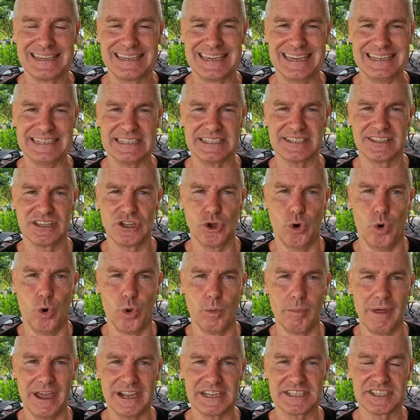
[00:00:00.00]
against the
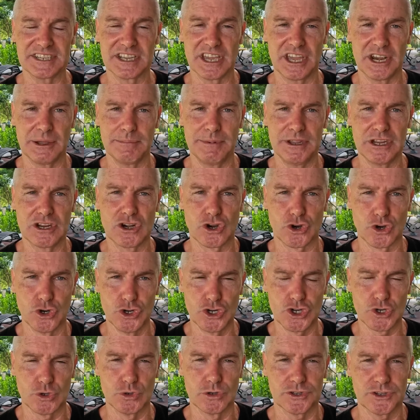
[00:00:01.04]
All Blacks are going to be
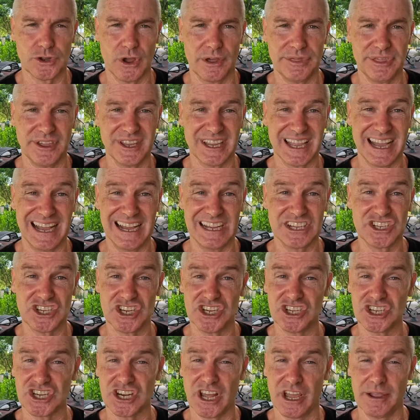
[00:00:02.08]
crucial. So I think
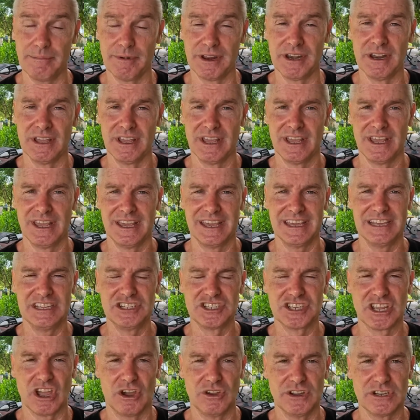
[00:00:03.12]
RG Schneemann
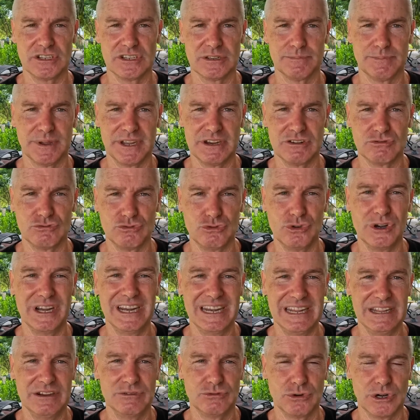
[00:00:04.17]
is going to be
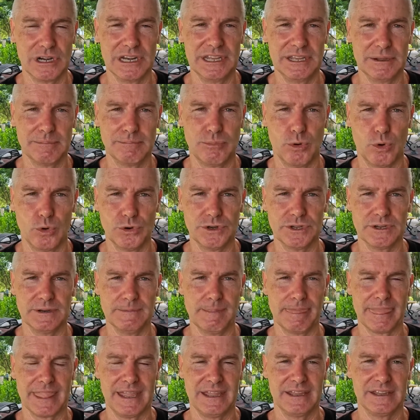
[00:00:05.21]
really, really important.
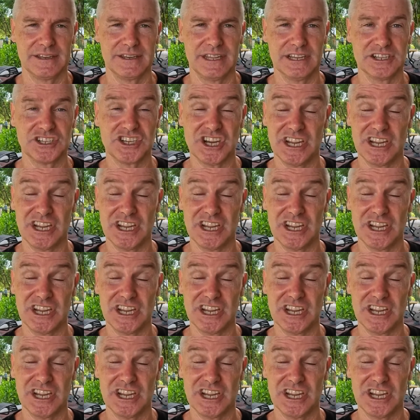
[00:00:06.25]
Now,